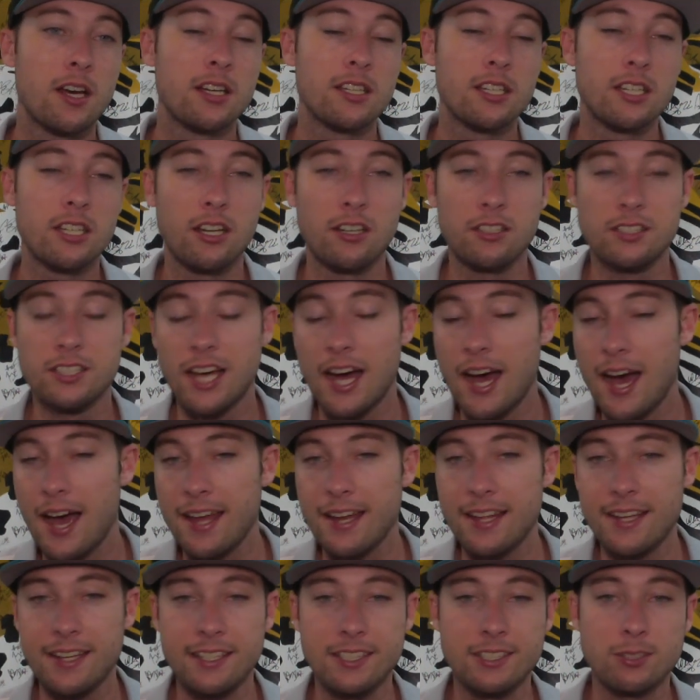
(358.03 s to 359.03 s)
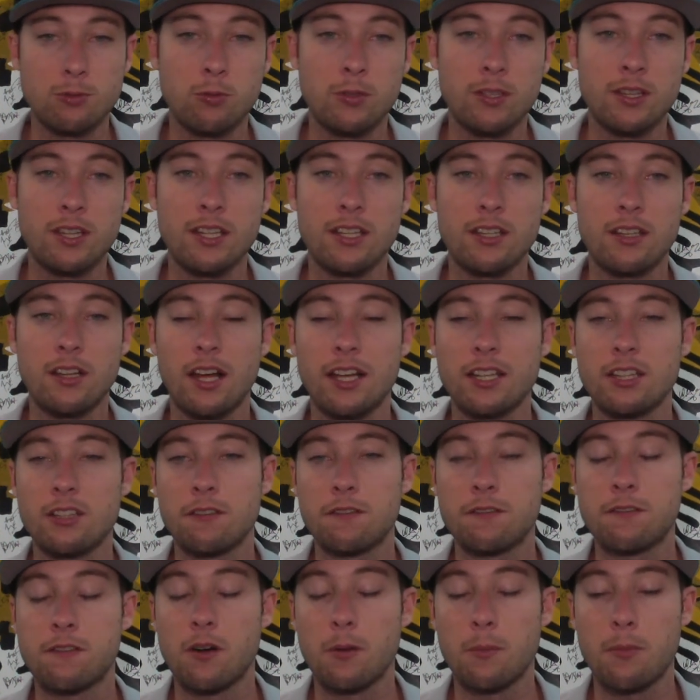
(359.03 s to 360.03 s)
you know, tight ends within, like, the
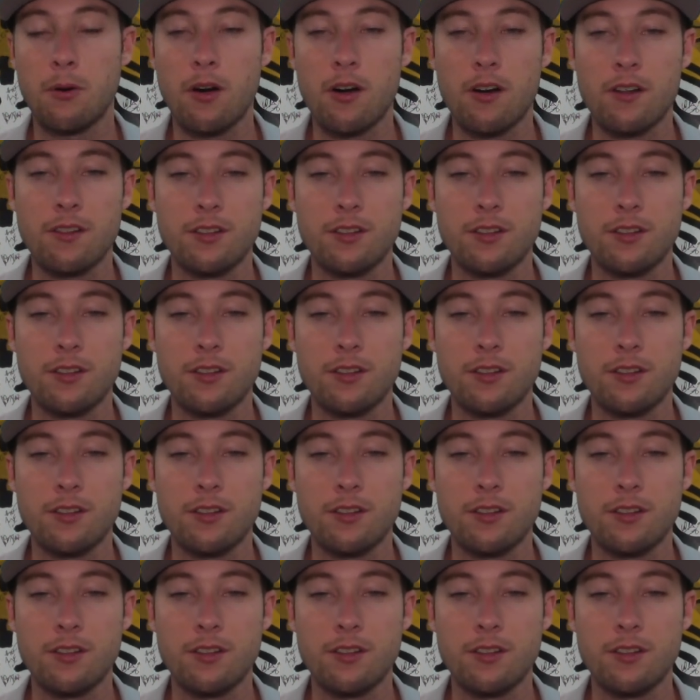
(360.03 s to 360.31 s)
front part